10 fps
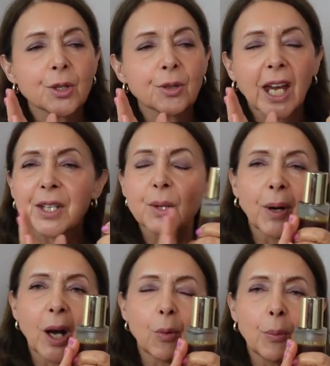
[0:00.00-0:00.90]
you get
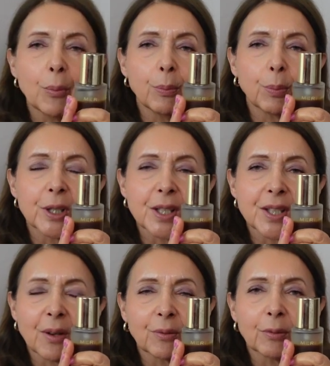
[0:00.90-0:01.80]
about
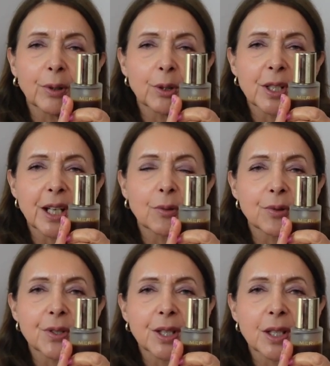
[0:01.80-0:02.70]
1.7 fluid
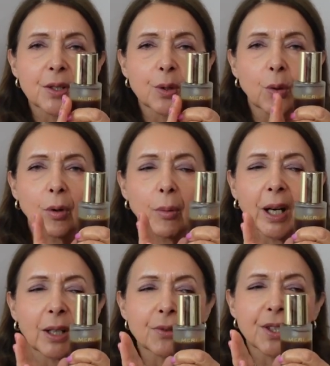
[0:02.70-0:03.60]
ounces or about